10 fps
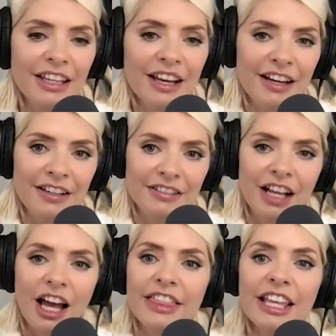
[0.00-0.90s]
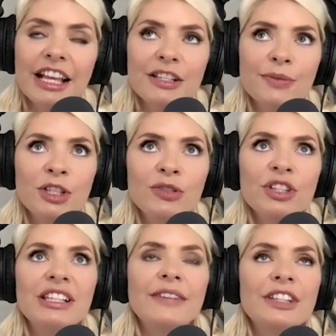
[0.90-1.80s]
Yeah, I think that's when you
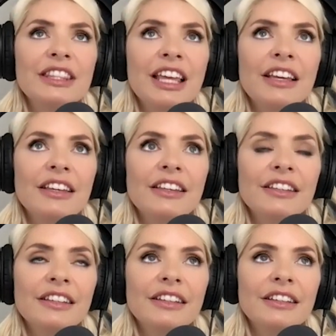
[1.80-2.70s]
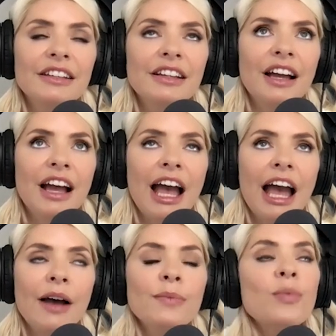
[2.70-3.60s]
just have to think.
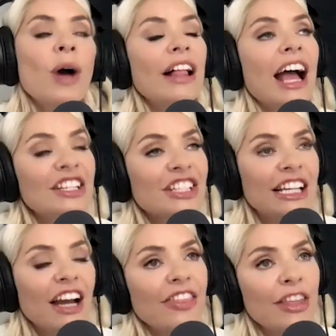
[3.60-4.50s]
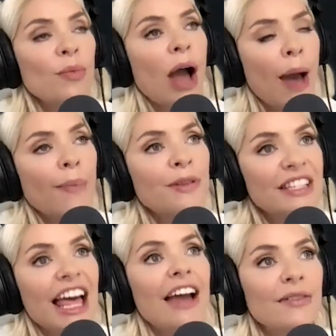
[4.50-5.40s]
Well, actually, I think what happens
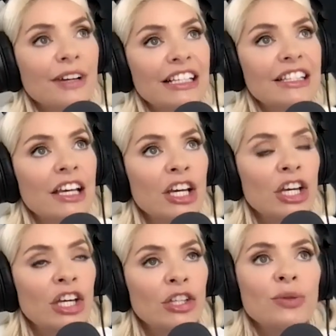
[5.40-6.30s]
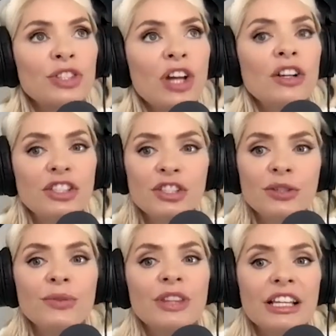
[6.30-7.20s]
there is you start to
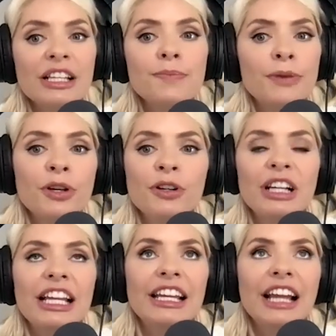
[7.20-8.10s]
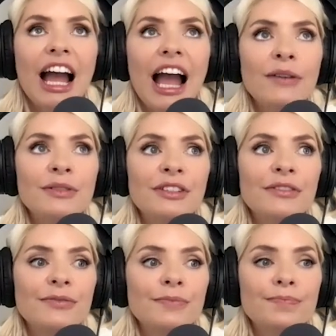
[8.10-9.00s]
do things purely out
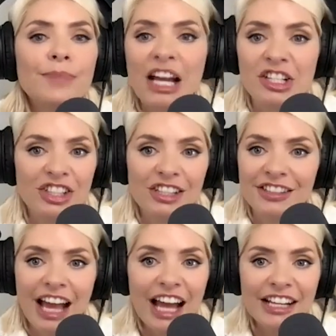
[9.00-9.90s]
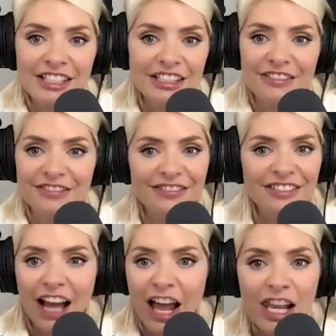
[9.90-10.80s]
of passion and
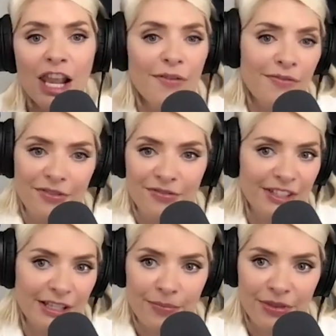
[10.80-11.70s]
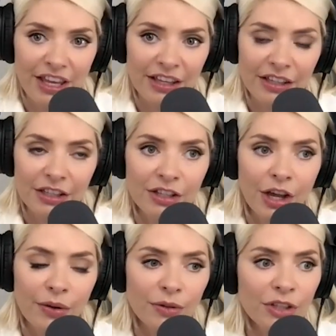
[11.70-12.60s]
a love for something. You
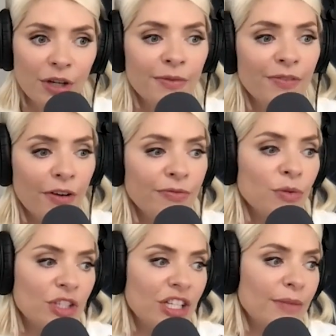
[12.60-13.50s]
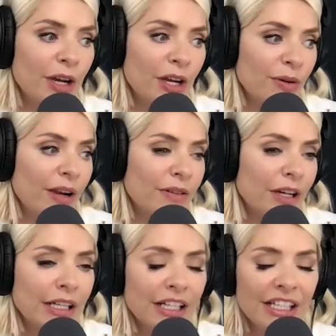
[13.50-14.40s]
know, I've been very fortunate in my career, and I